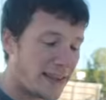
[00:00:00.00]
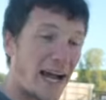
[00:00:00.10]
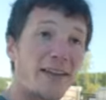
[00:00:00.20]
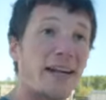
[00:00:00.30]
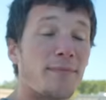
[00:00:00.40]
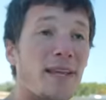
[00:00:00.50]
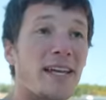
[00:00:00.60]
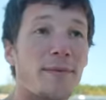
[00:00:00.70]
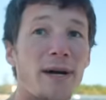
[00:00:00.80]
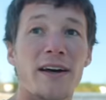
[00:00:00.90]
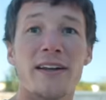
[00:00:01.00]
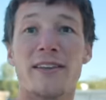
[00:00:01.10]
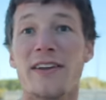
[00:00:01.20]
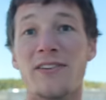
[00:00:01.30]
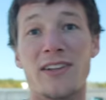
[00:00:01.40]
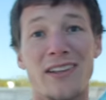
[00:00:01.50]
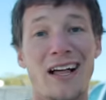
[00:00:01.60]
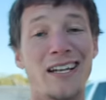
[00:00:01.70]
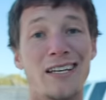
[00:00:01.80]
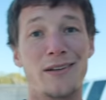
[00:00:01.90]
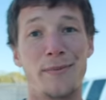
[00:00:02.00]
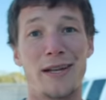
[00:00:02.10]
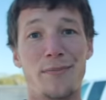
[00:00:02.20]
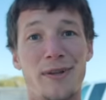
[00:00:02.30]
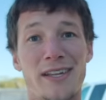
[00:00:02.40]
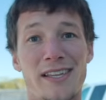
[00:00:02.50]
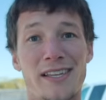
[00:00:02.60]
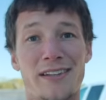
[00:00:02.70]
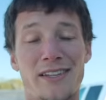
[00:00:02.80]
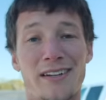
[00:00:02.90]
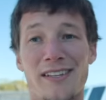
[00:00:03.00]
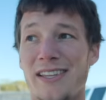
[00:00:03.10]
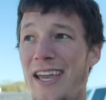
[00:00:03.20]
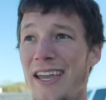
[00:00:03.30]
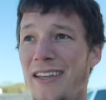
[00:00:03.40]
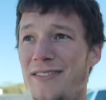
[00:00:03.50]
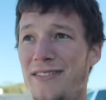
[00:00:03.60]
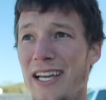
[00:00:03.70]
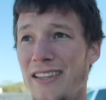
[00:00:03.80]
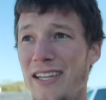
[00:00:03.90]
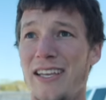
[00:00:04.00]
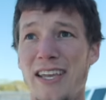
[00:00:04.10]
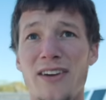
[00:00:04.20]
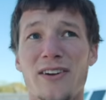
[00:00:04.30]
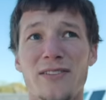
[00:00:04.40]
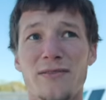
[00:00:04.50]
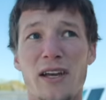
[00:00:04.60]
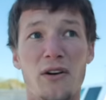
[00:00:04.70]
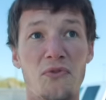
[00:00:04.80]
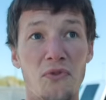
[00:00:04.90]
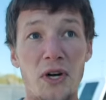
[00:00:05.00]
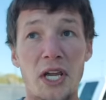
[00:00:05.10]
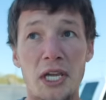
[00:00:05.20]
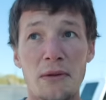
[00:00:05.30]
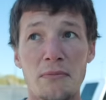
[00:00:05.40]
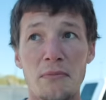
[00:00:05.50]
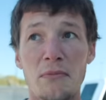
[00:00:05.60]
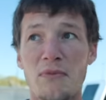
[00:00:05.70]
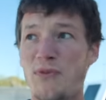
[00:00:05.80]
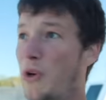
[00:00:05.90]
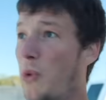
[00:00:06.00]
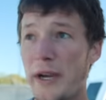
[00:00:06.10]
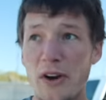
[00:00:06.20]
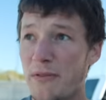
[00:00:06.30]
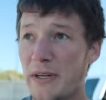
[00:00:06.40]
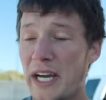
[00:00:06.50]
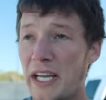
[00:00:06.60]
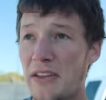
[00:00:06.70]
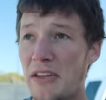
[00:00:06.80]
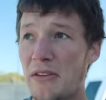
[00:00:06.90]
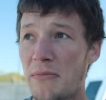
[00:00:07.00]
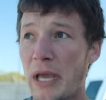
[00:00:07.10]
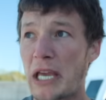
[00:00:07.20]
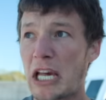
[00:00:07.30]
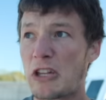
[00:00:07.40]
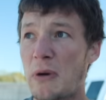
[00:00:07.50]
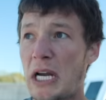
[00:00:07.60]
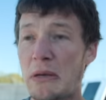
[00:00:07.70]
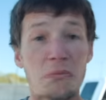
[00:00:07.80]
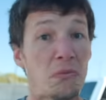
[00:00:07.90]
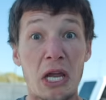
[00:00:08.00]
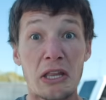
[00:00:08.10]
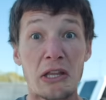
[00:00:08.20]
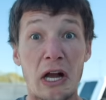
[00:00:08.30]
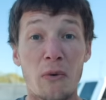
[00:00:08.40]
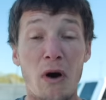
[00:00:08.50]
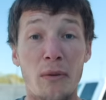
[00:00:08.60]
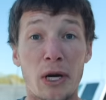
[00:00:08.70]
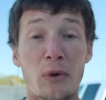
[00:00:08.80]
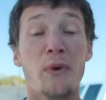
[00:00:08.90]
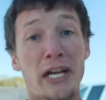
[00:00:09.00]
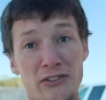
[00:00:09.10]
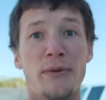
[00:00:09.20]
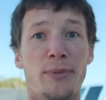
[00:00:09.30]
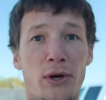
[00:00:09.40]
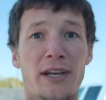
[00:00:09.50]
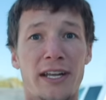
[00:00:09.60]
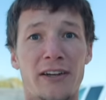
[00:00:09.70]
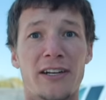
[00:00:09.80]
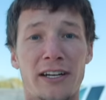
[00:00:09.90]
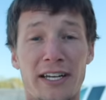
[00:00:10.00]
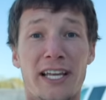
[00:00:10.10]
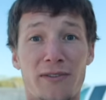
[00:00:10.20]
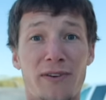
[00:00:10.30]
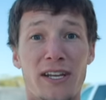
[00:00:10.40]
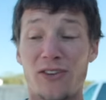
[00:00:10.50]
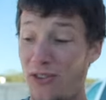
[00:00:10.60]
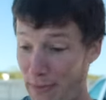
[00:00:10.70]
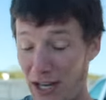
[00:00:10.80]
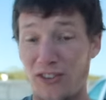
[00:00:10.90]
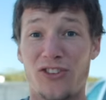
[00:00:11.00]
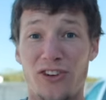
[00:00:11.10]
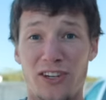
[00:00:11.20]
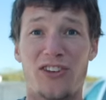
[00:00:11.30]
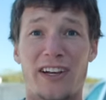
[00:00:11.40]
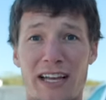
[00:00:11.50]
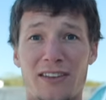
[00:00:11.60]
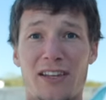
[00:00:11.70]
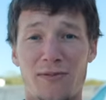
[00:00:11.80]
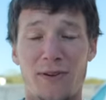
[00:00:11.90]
Now that I'm thinking about it, there's a lot of other better places out there to stay like than here that are free for quick overnights. And guess what? It's not Walmart. We actually broke it down in another video. So be sure to check out this